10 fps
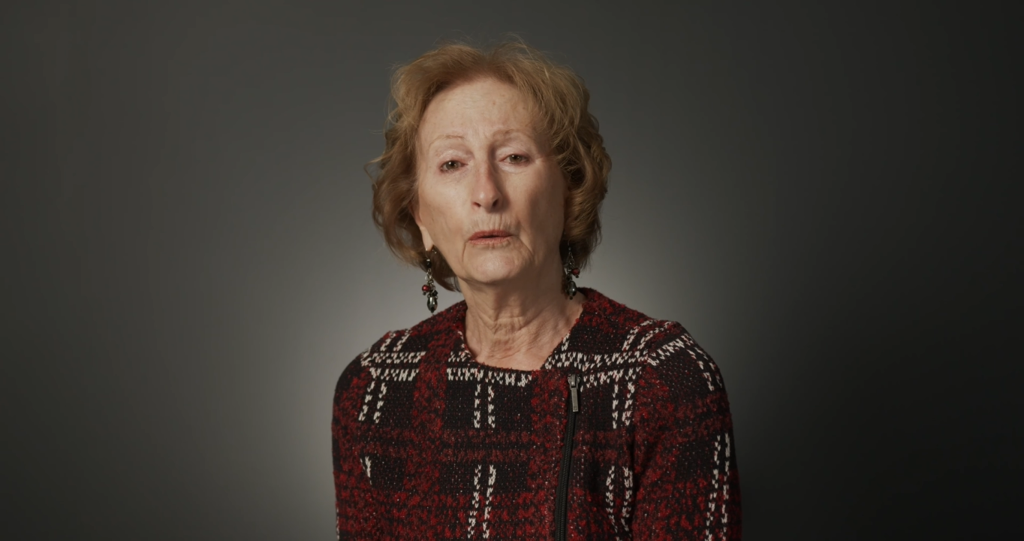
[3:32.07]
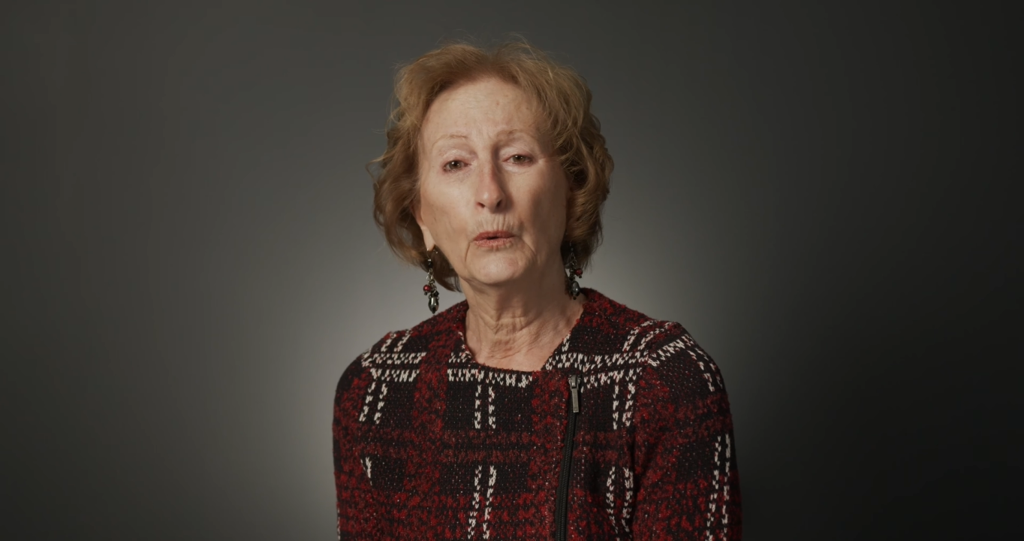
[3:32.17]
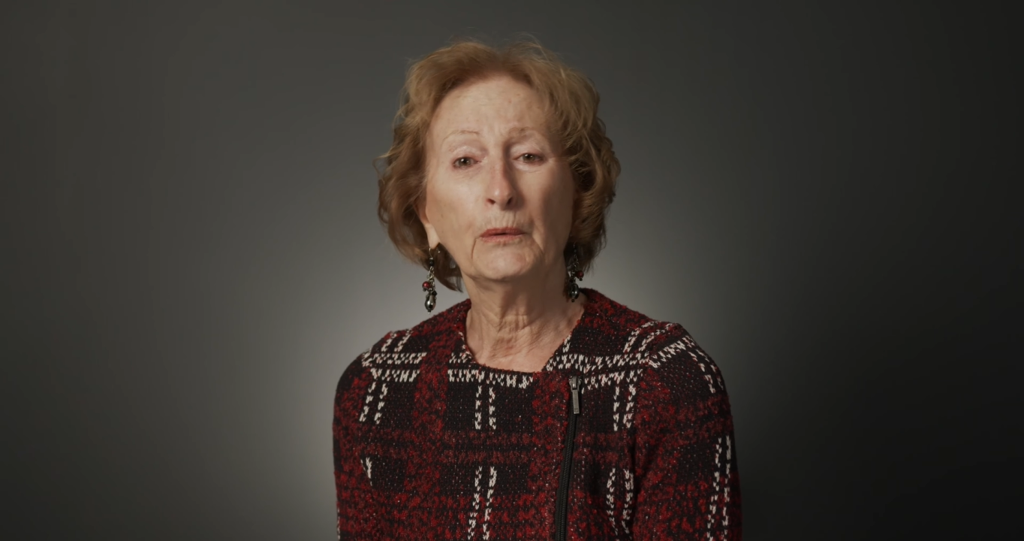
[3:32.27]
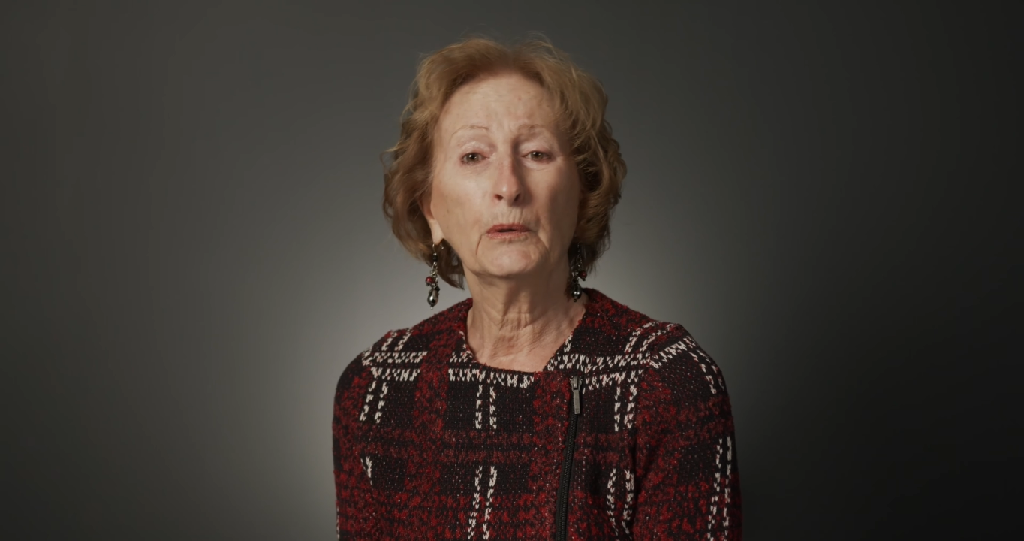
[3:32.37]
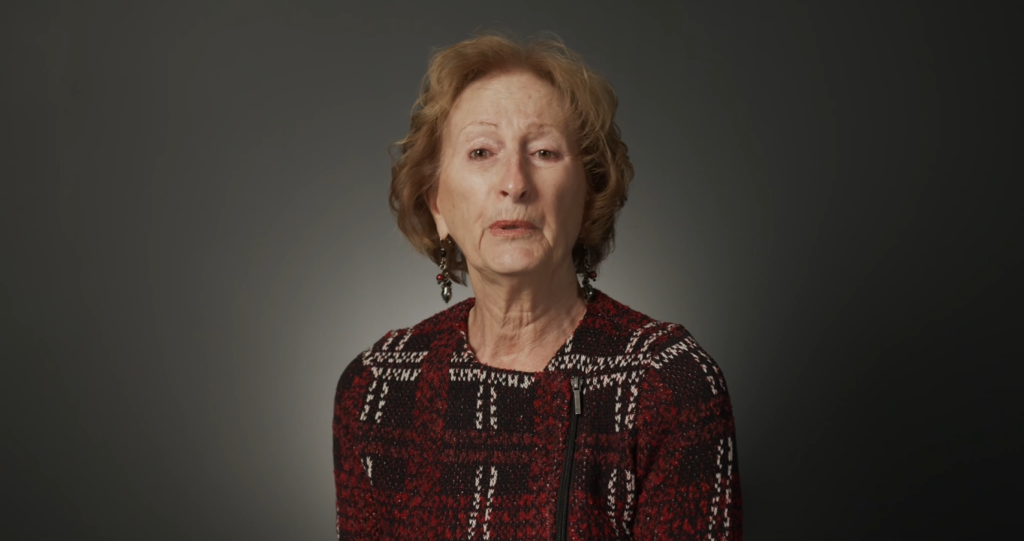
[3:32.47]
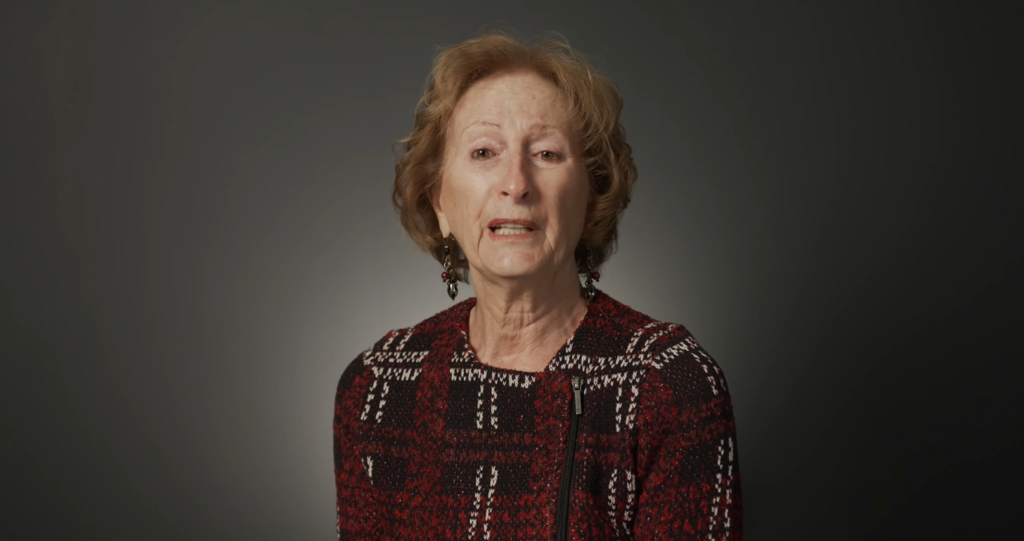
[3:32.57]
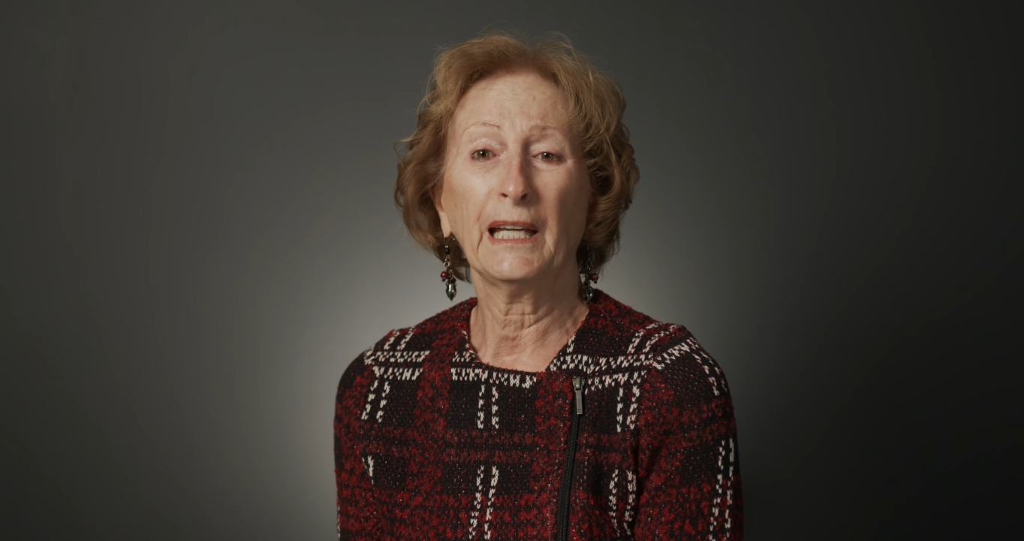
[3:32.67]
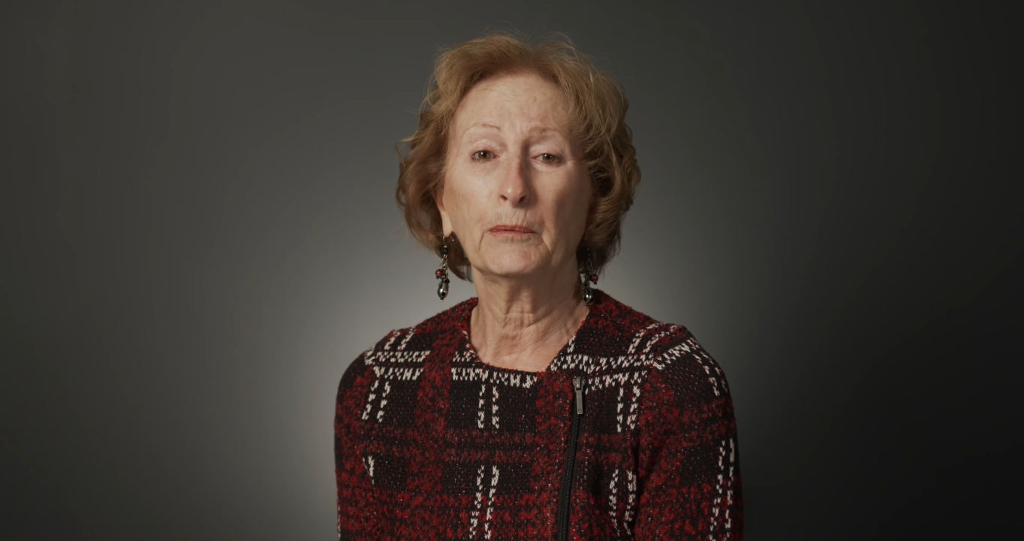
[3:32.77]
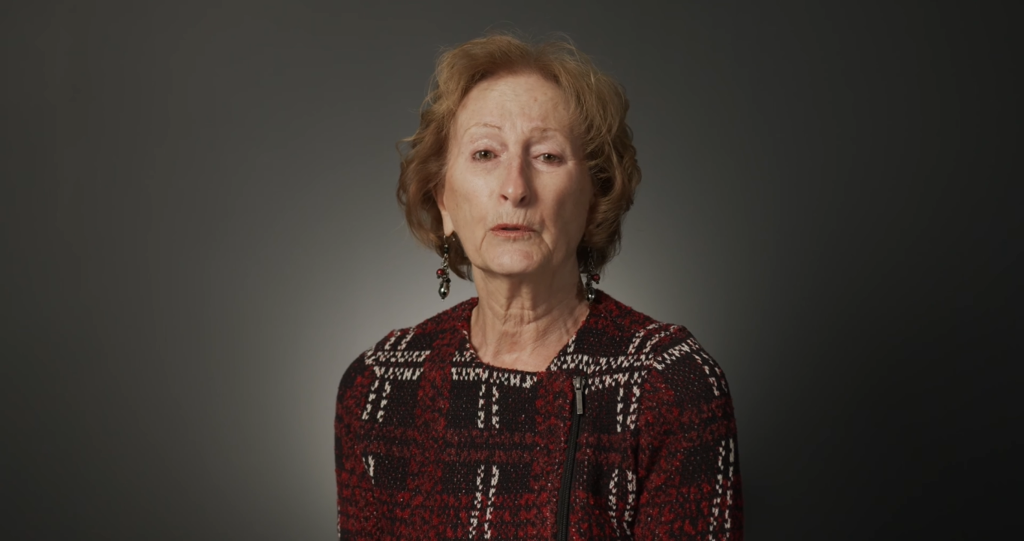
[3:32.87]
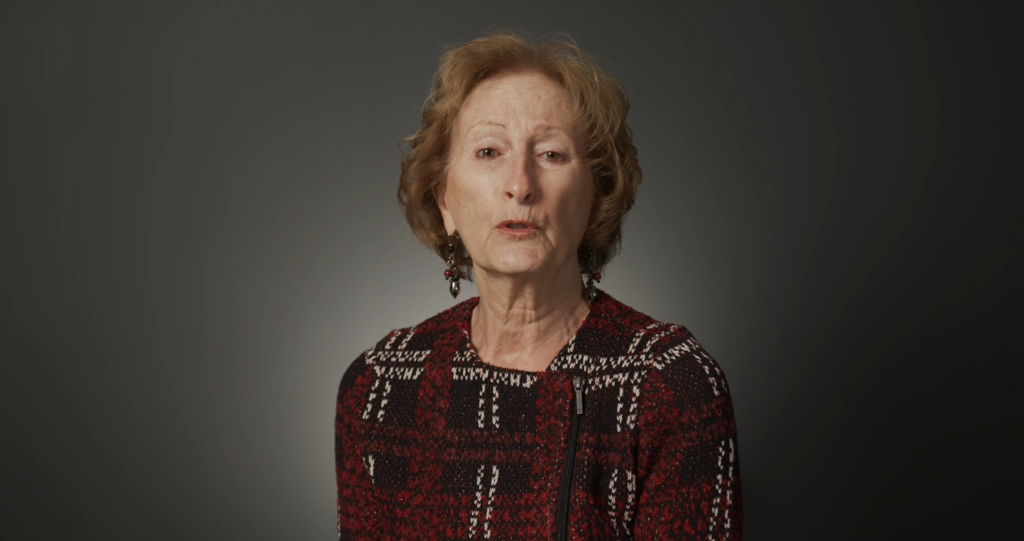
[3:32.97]
we will be
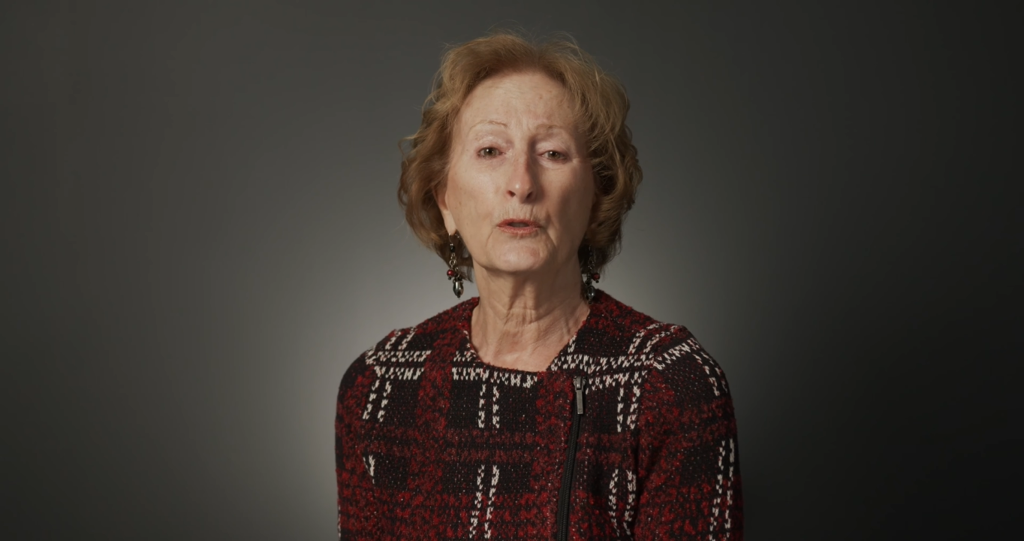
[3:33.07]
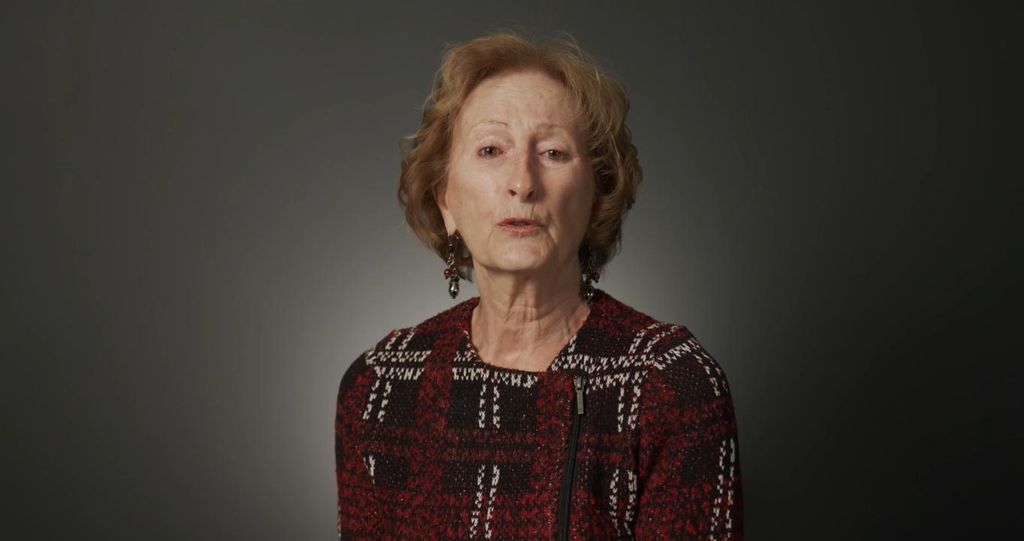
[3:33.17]
able to